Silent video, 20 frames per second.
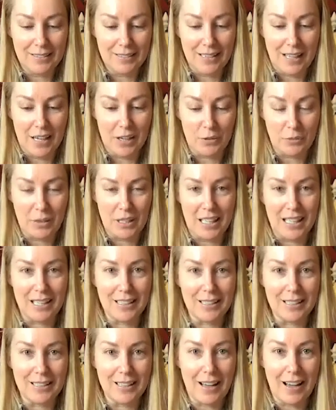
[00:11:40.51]
don't want to
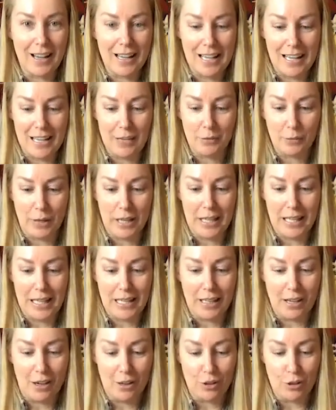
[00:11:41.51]
get red
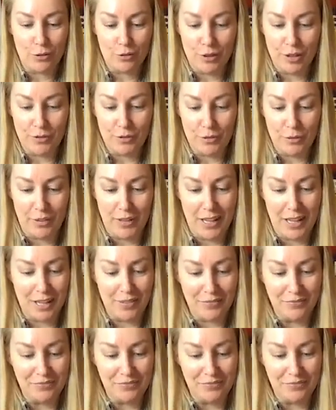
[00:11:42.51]
ink all over everything.